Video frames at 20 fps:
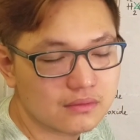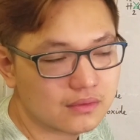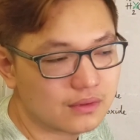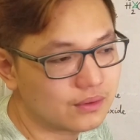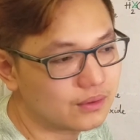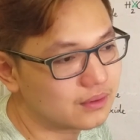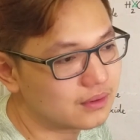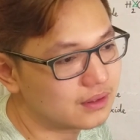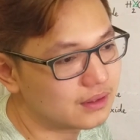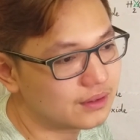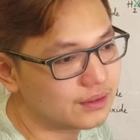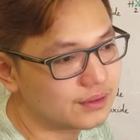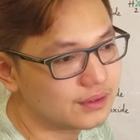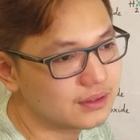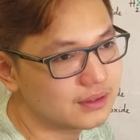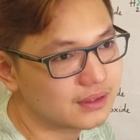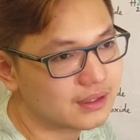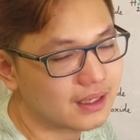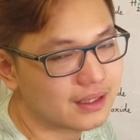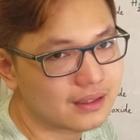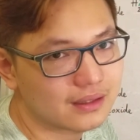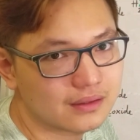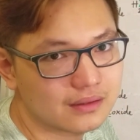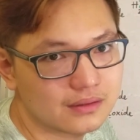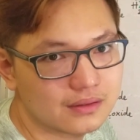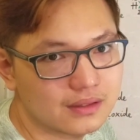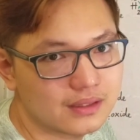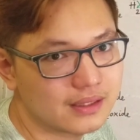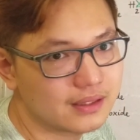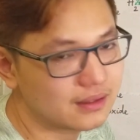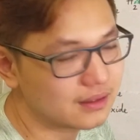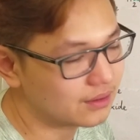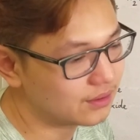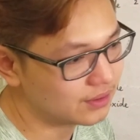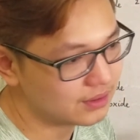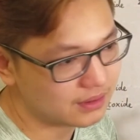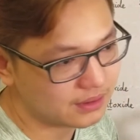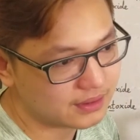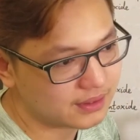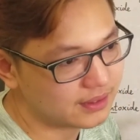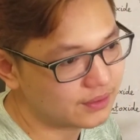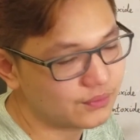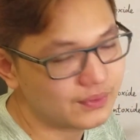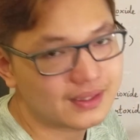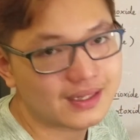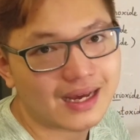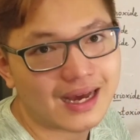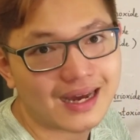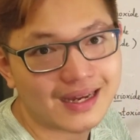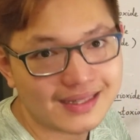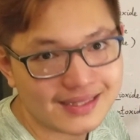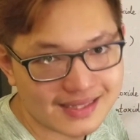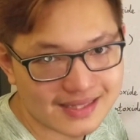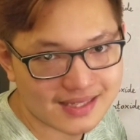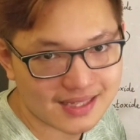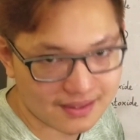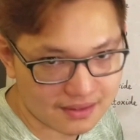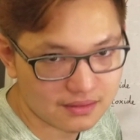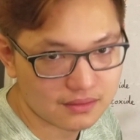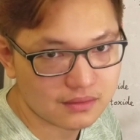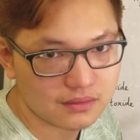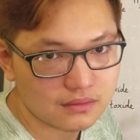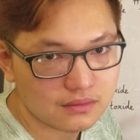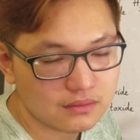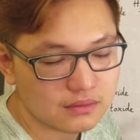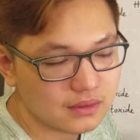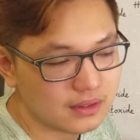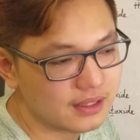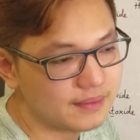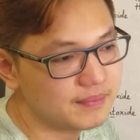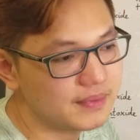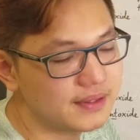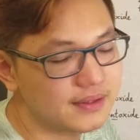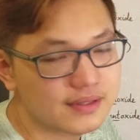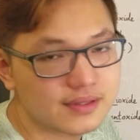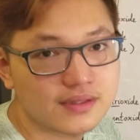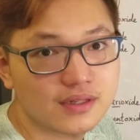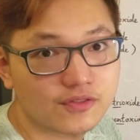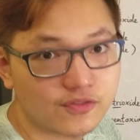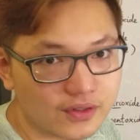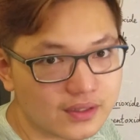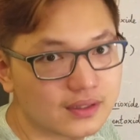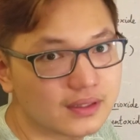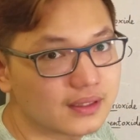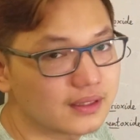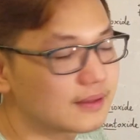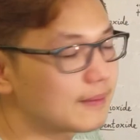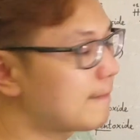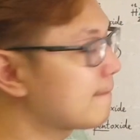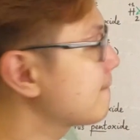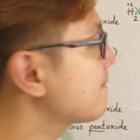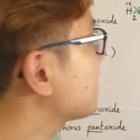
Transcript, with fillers: or other thing, other thing with it, it means different thing.